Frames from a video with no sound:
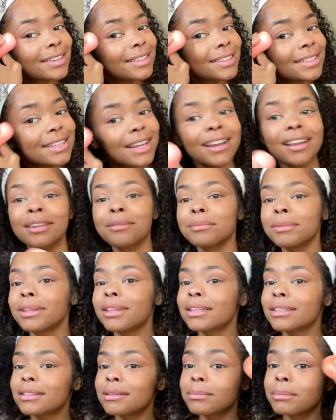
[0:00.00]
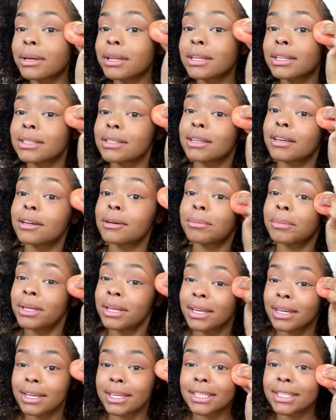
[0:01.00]
Telling me that somebody's up.
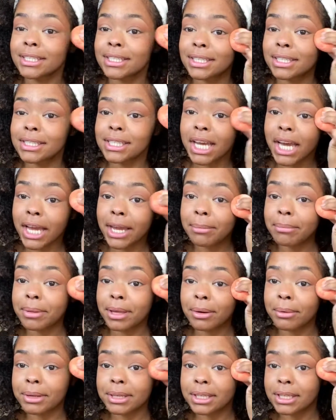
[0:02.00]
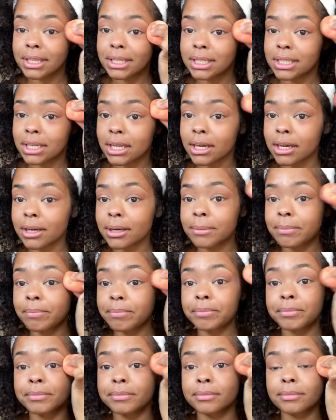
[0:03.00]
He's the type that when he gets up,
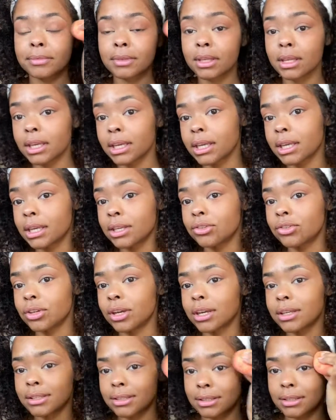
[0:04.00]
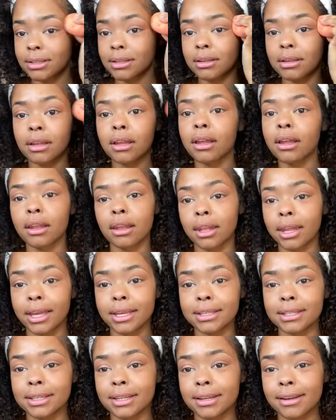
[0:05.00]
he just
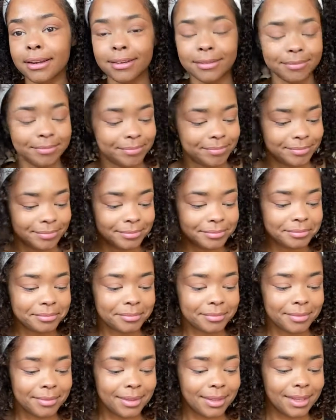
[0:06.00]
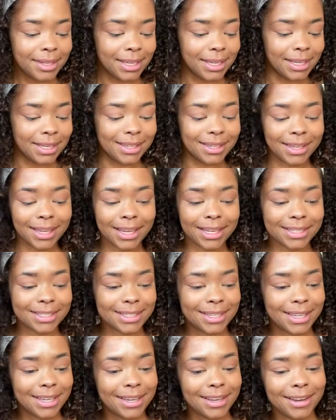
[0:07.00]
lays there. He lays
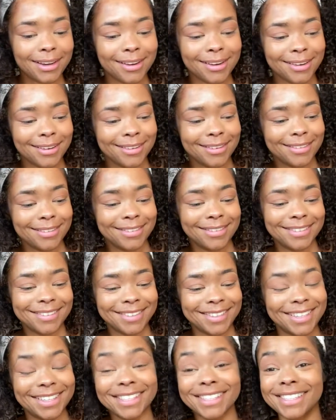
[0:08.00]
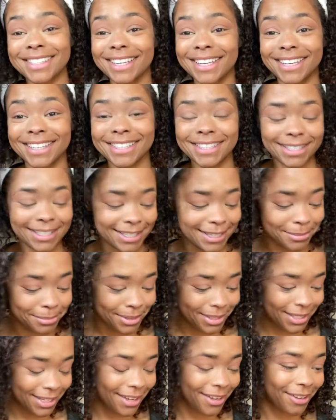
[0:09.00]
there, he sings to
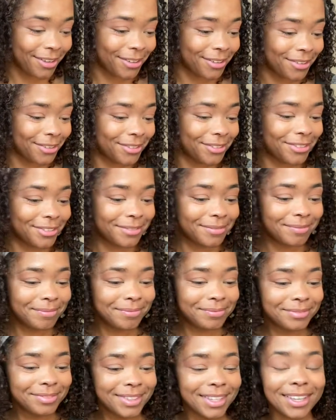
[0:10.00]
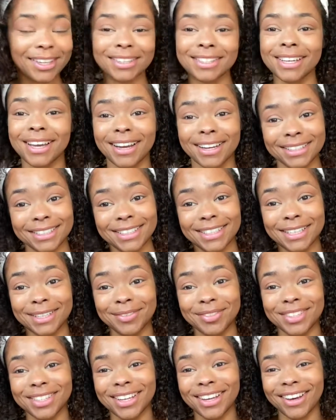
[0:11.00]
himself, he'll talk to
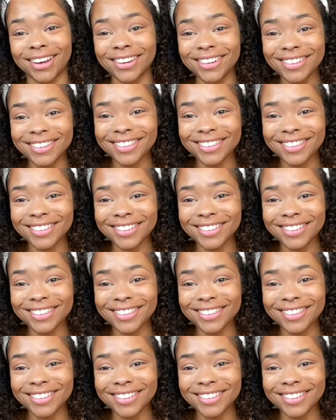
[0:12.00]
himself.